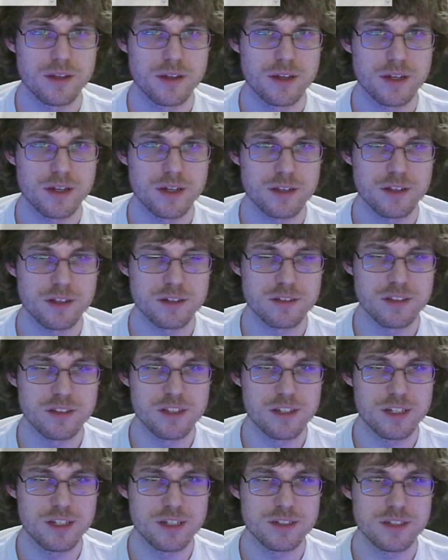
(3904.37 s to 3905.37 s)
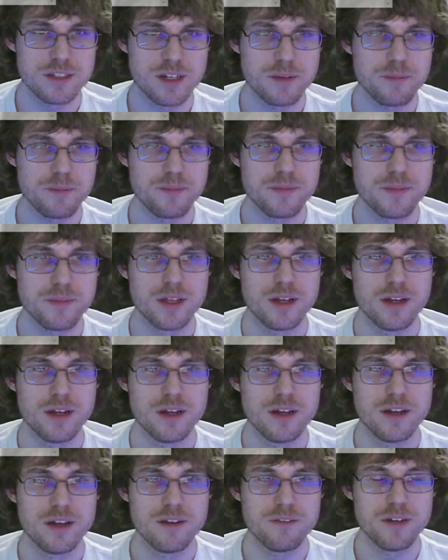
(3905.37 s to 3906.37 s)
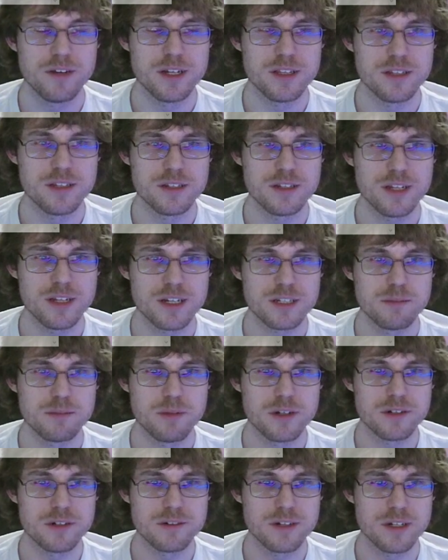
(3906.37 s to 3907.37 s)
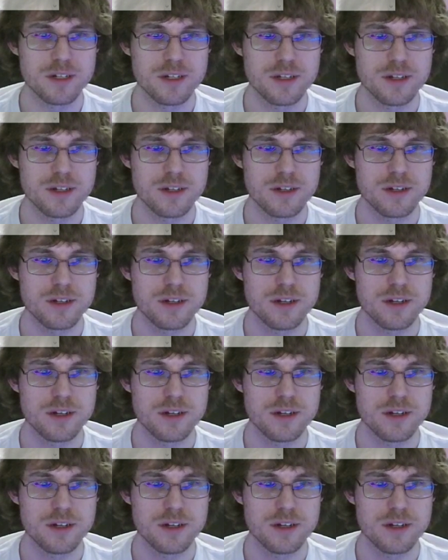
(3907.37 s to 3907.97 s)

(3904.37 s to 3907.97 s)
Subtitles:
clicked on the desktop. If I hit this X button right here,